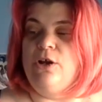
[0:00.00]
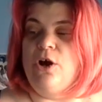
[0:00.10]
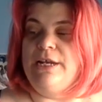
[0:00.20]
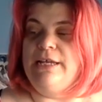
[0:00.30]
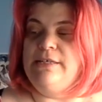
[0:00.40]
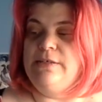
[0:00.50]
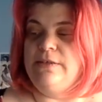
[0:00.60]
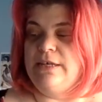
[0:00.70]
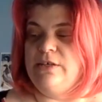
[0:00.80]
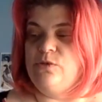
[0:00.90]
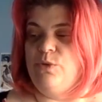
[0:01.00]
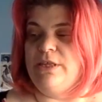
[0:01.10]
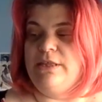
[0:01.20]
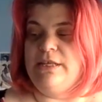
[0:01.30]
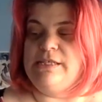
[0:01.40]
gone into things
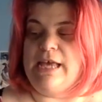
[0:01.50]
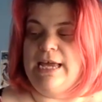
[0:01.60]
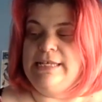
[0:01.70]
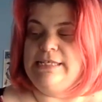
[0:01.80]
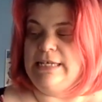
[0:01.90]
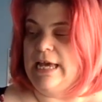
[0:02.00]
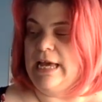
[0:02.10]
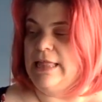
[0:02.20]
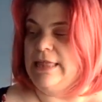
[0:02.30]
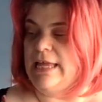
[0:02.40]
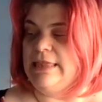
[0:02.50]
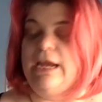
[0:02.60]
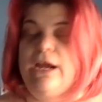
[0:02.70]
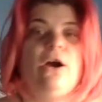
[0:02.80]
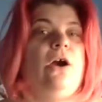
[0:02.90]
with this idea that
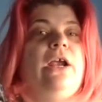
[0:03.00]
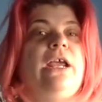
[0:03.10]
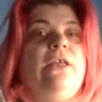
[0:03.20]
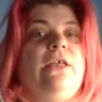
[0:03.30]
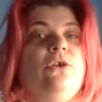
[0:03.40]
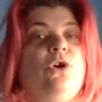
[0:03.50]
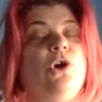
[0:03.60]
they are either